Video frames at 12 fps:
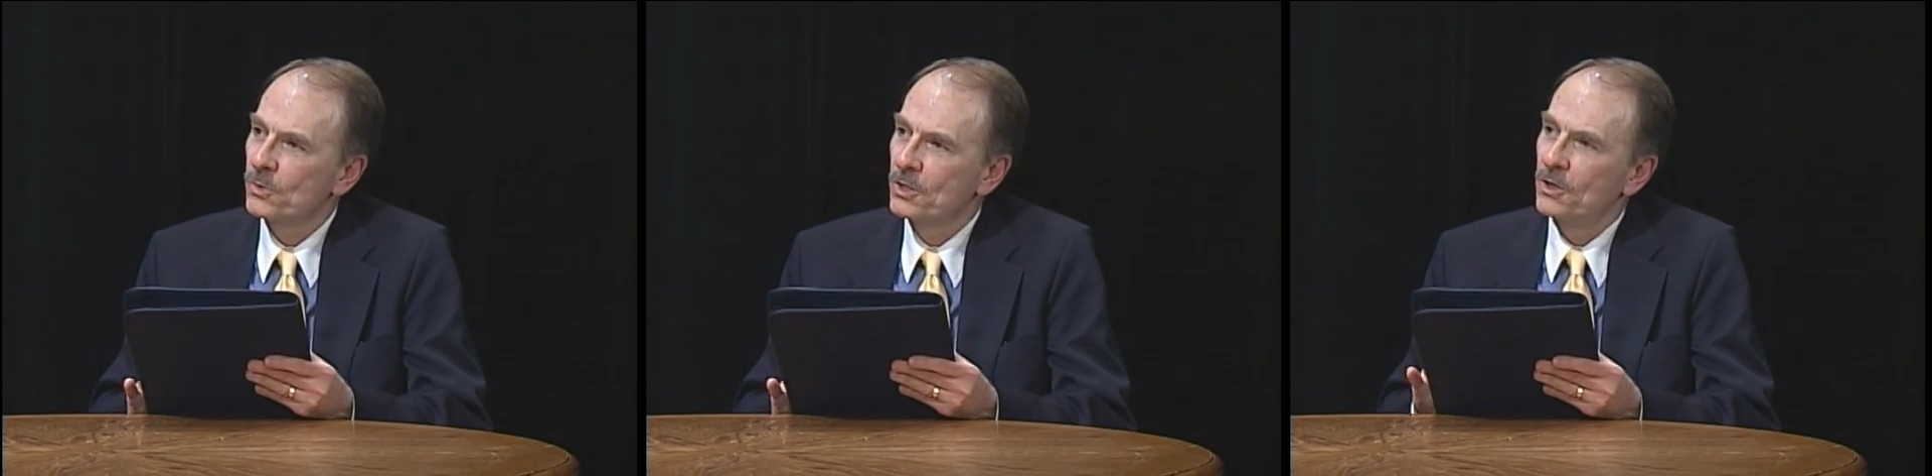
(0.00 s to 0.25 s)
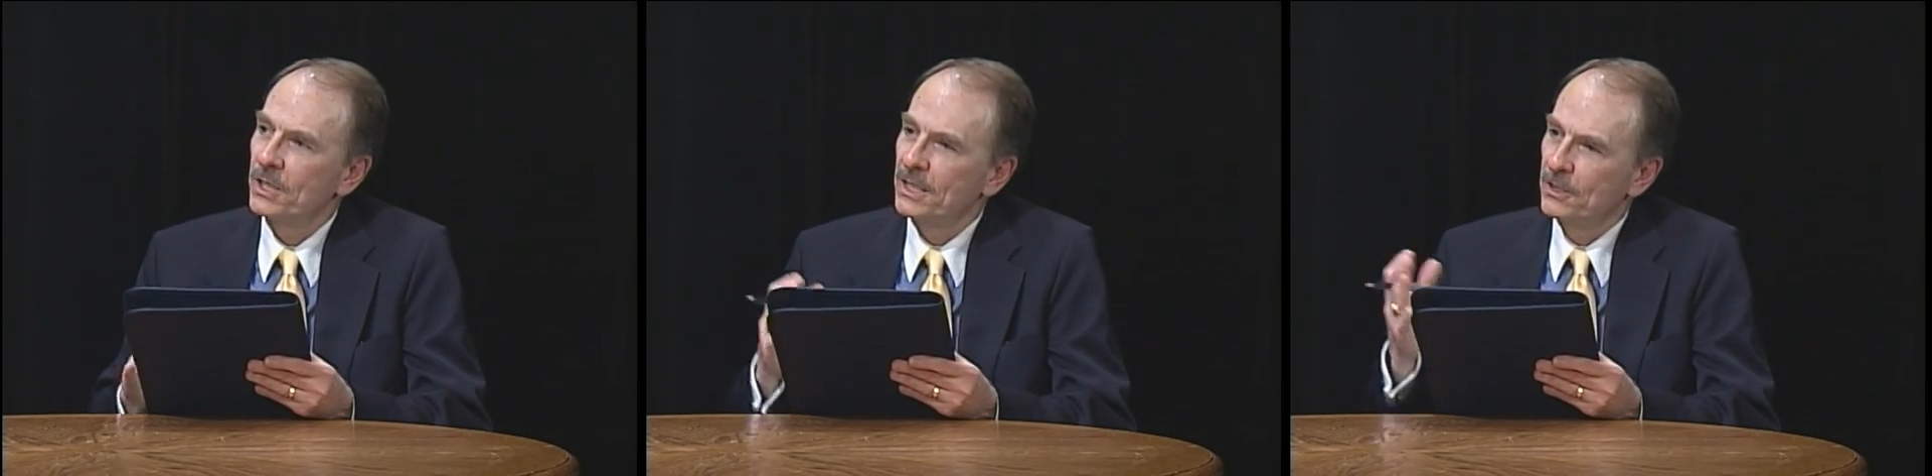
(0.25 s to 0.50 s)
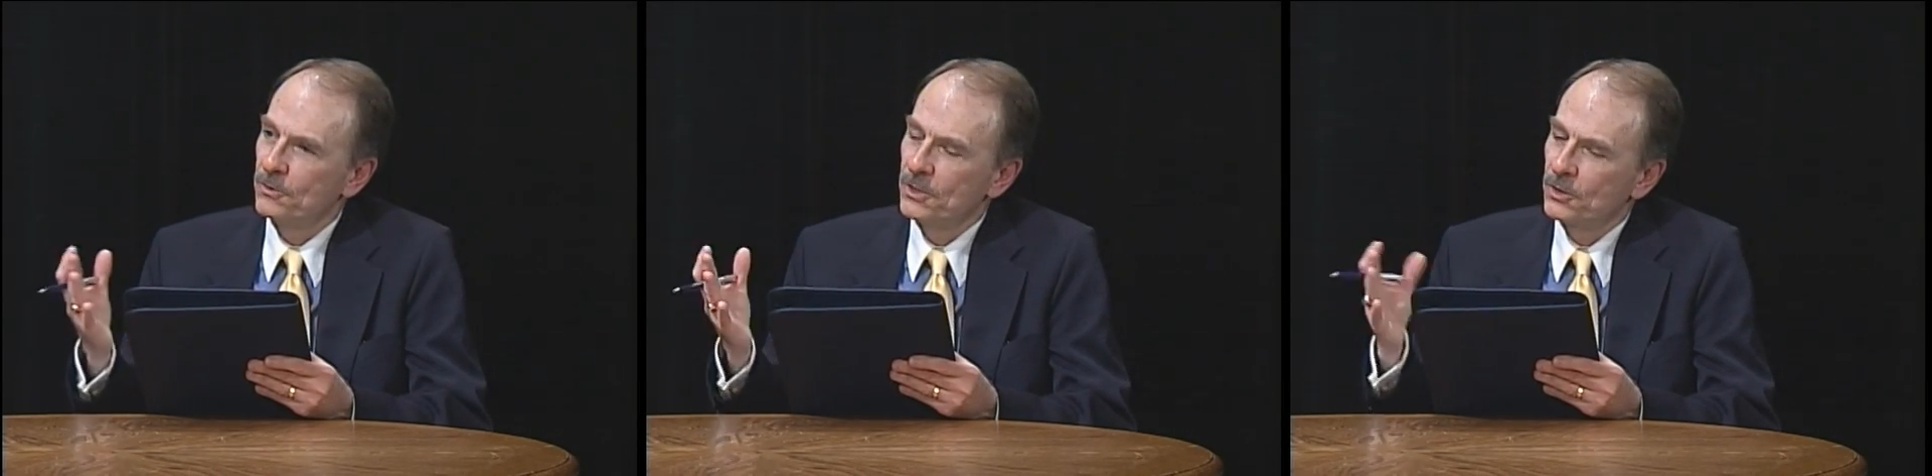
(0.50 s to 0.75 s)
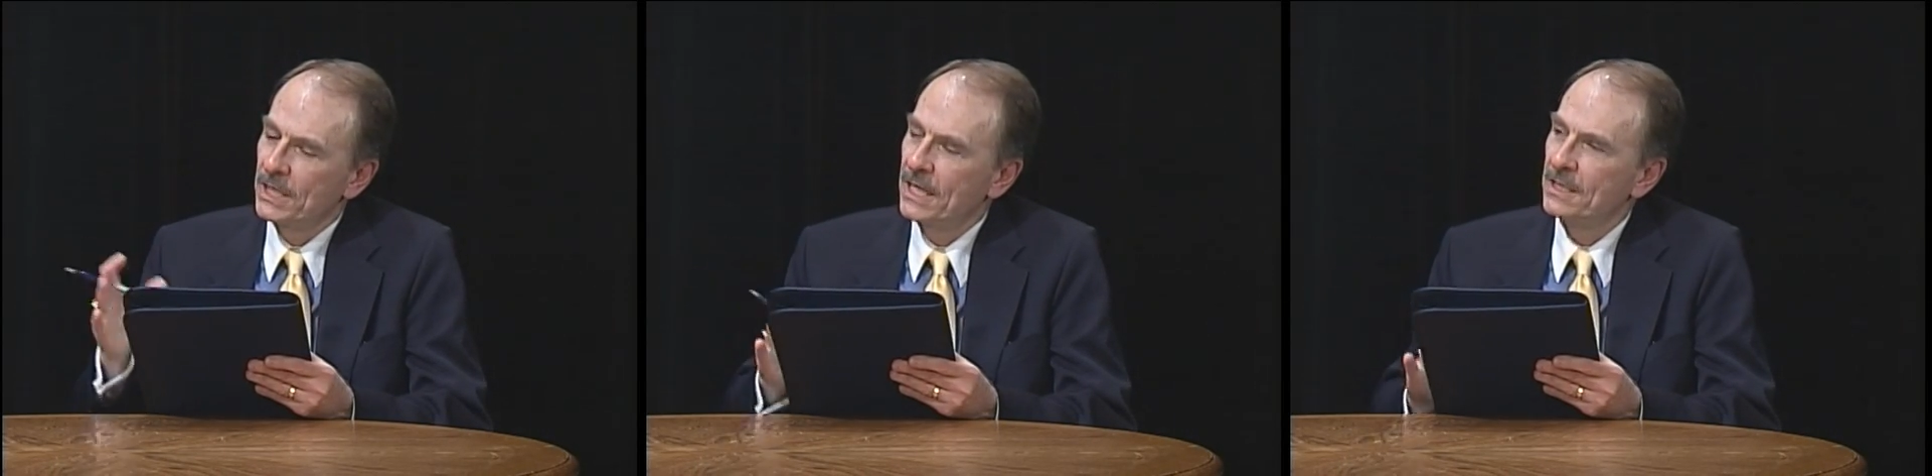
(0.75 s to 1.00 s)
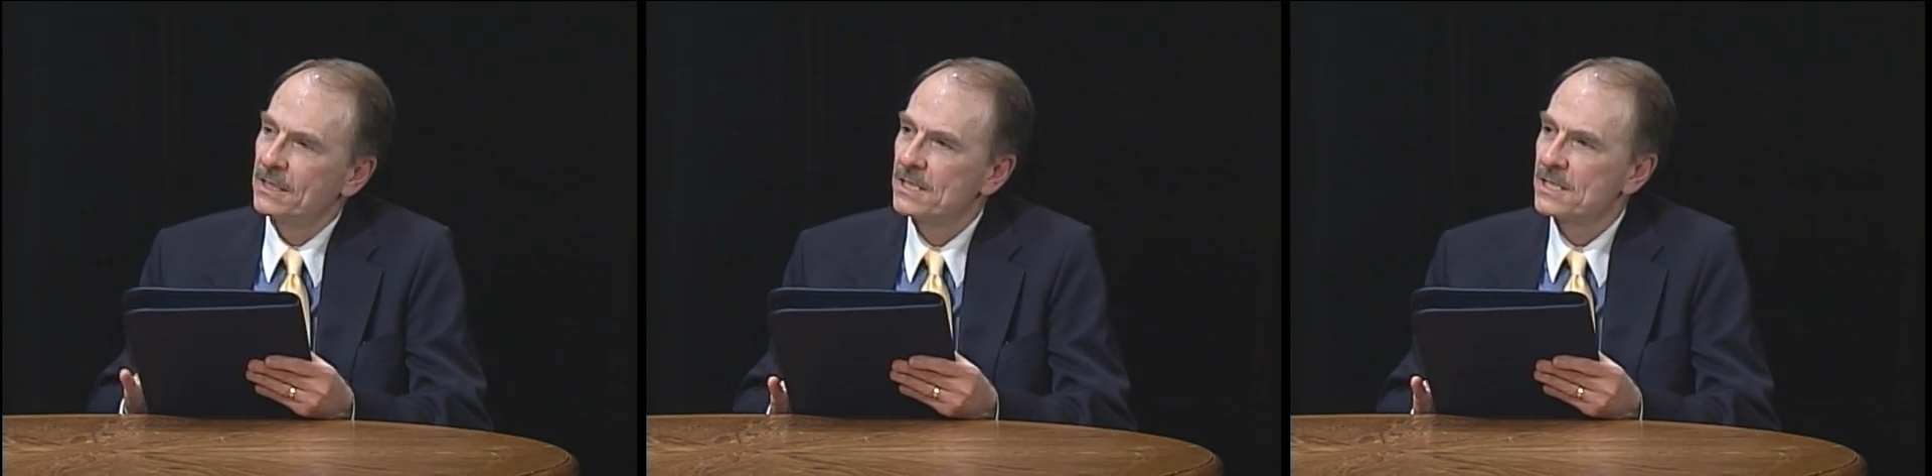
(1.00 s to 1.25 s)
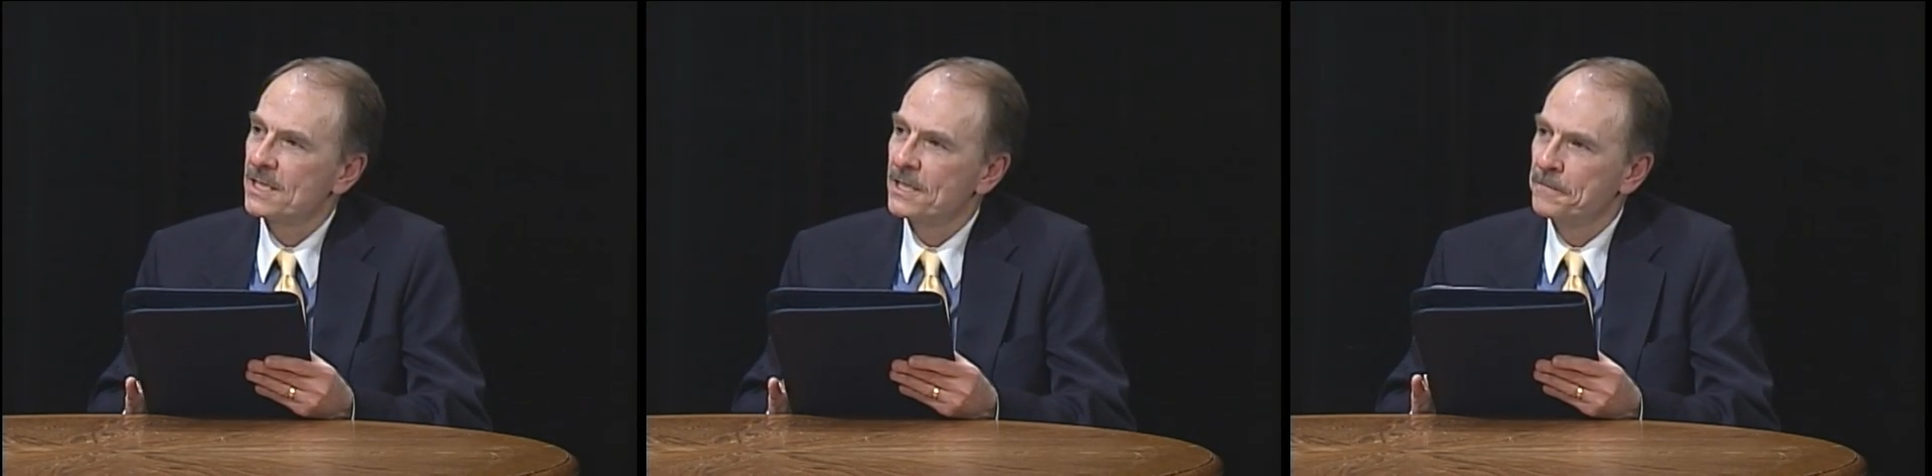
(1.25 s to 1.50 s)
regarding your candidacy?